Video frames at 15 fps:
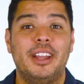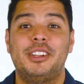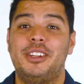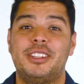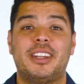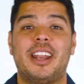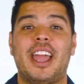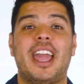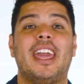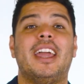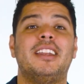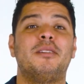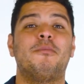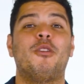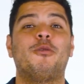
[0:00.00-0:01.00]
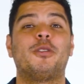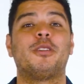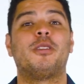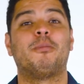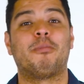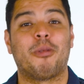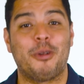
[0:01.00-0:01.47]
she's going to hand him over
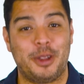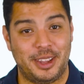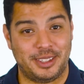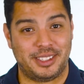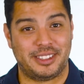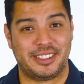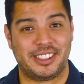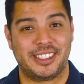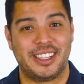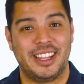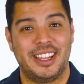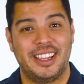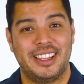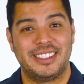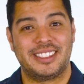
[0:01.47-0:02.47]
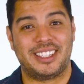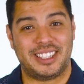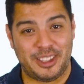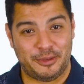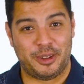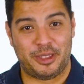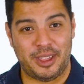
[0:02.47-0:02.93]
to the priests to
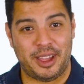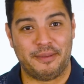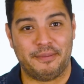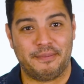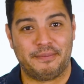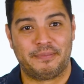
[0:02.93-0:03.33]
live with them,